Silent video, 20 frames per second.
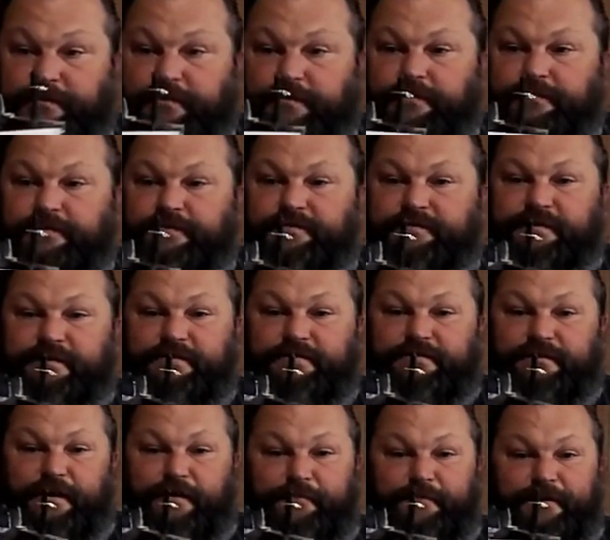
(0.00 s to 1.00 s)
this thing's
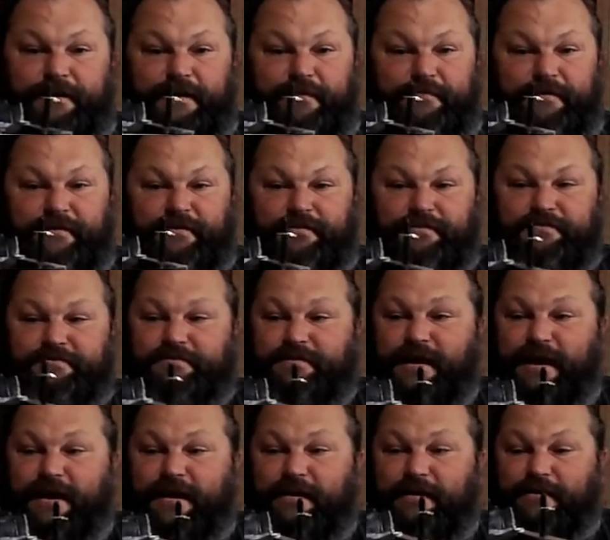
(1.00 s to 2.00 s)
coming. I mean, there's
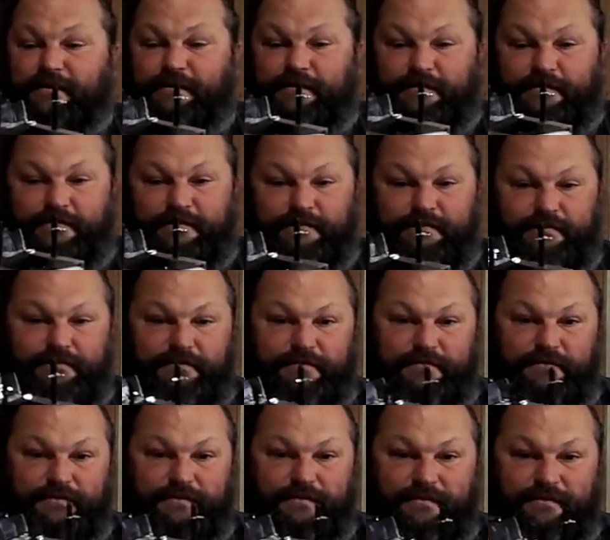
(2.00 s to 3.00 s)
not
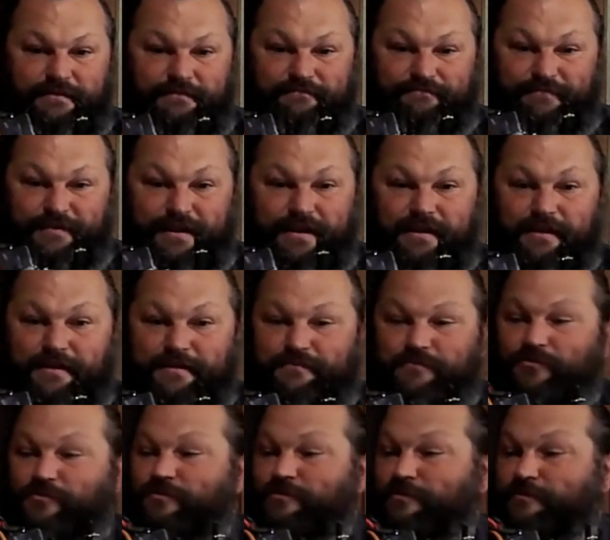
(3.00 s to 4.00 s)
any
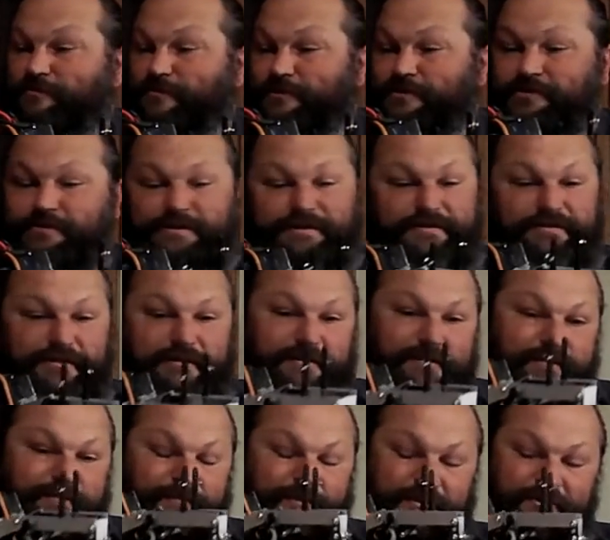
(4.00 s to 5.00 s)
more really
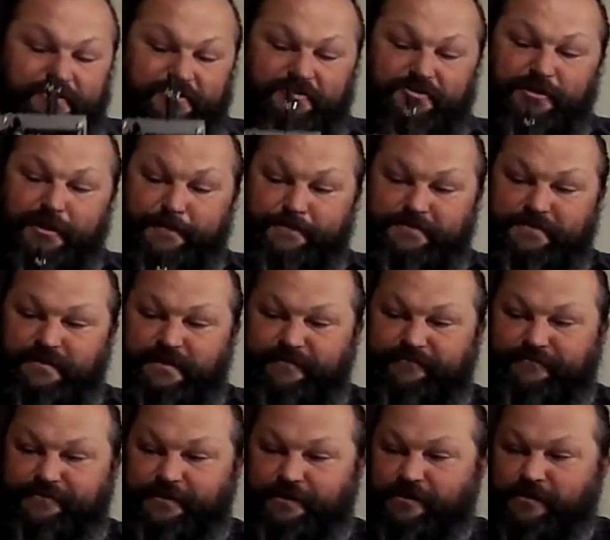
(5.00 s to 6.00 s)
significant steps
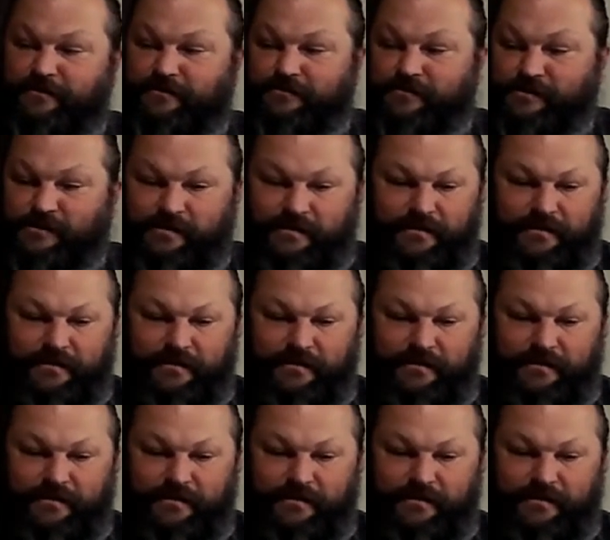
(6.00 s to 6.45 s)
left to go.